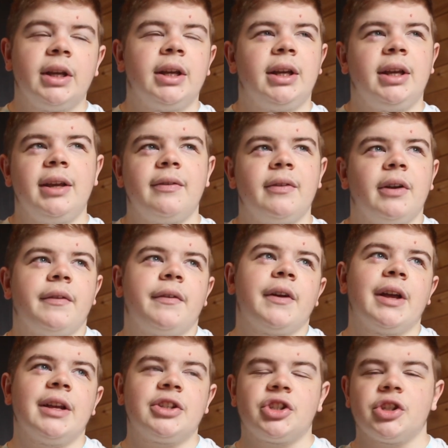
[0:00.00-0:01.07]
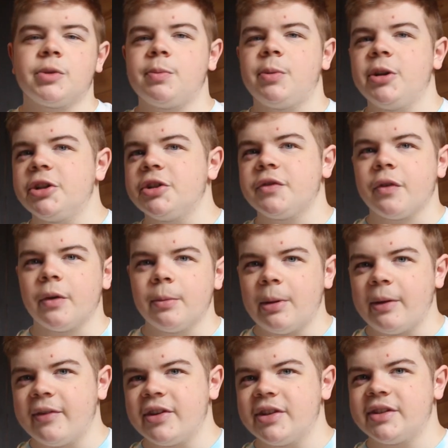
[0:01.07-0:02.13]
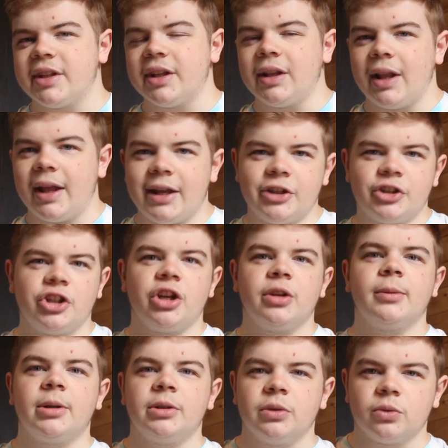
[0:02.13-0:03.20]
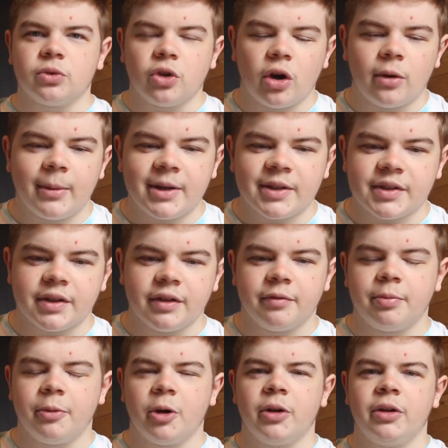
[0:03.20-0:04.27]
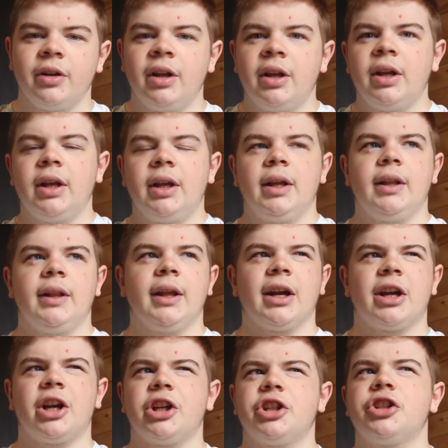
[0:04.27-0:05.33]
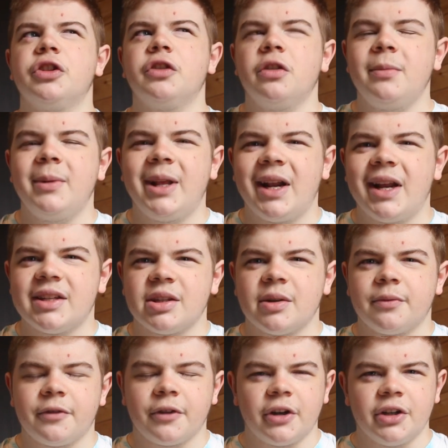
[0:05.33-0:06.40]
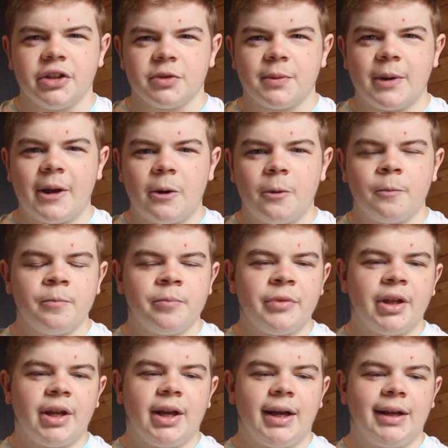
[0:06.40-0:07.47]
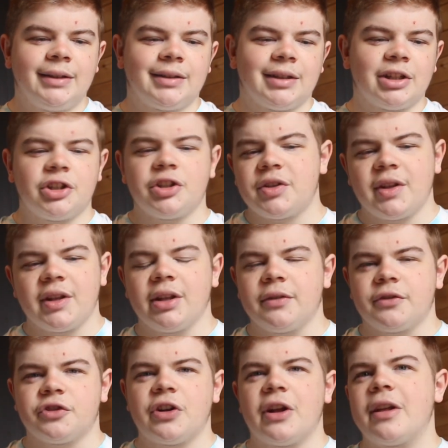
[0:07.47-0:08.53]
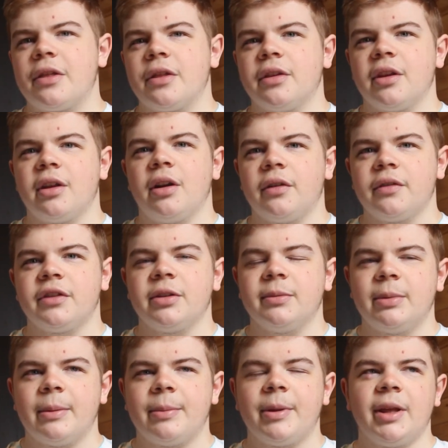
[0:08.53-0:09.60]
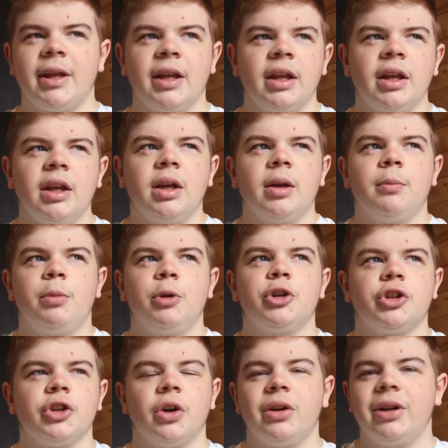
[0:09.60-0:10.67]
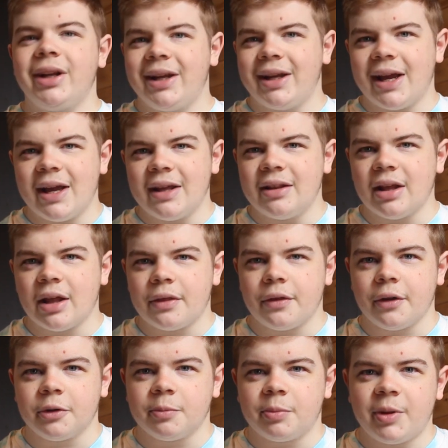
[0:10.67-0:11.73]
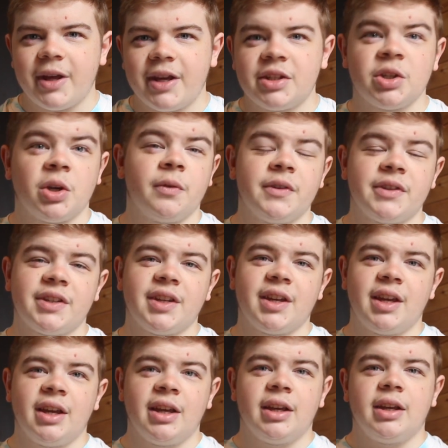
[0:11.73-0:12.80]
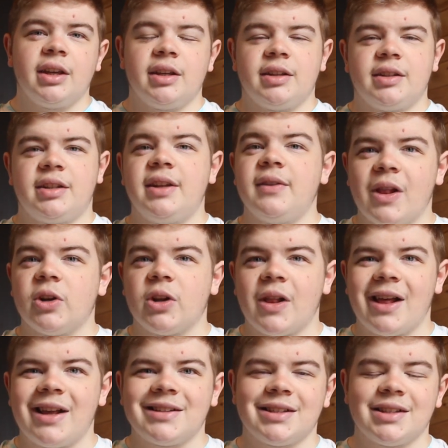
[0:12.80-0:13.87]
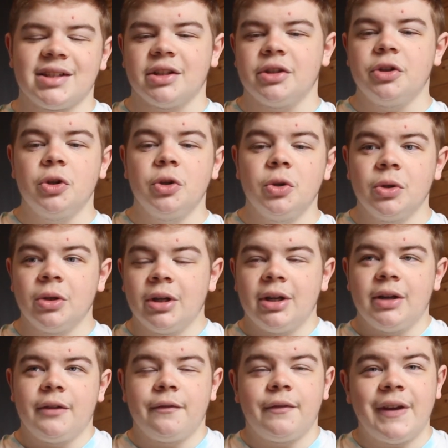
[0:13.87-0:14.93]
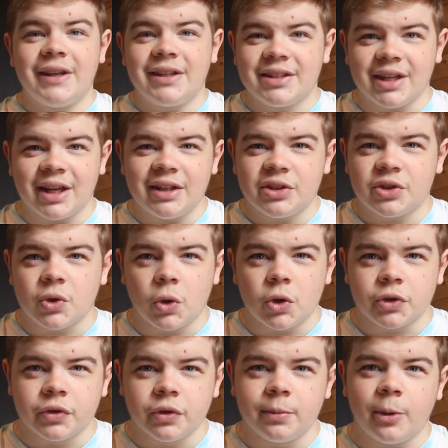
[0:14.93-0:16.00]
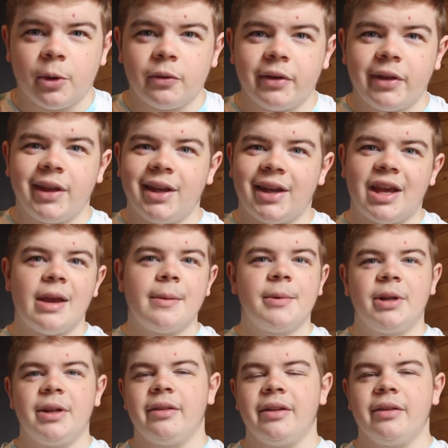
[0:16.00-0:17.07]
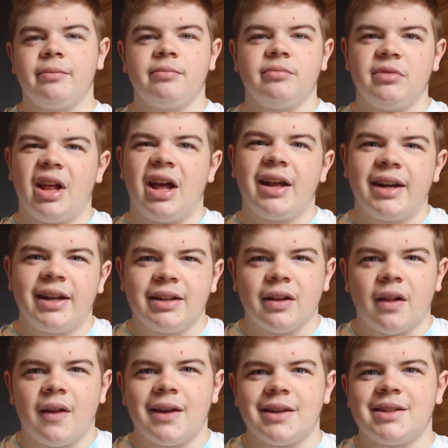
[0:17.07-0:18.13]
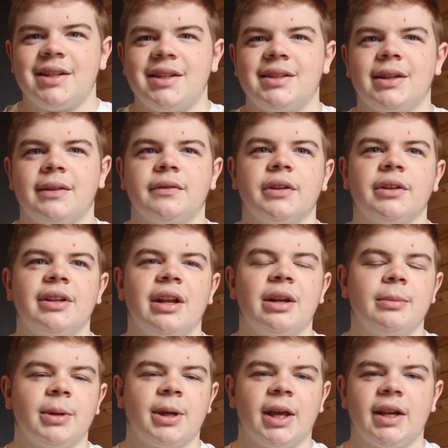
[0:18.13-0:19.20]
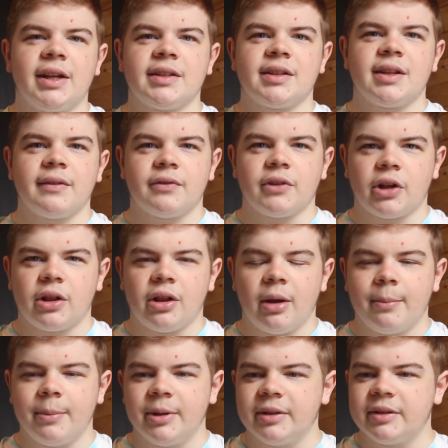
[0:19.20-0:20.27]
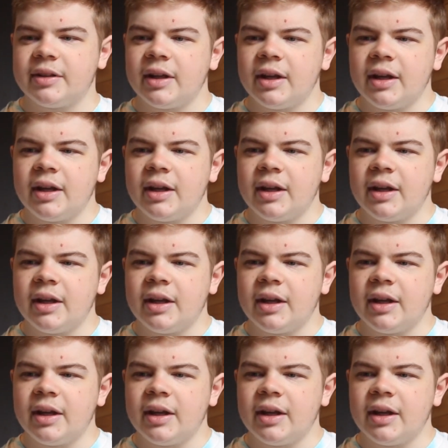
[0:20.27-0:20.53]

even if it is just players from Livingston like J. Emmanuel Thomas. They've brought in that Christian Ramirez up front as well, and I just think they're strengthened enough to be able to push on and get in that third place. Obviously Stephen Glass is a new face in Scottish football. Really came in at the latter end of last season after Derek McInnes left the club, and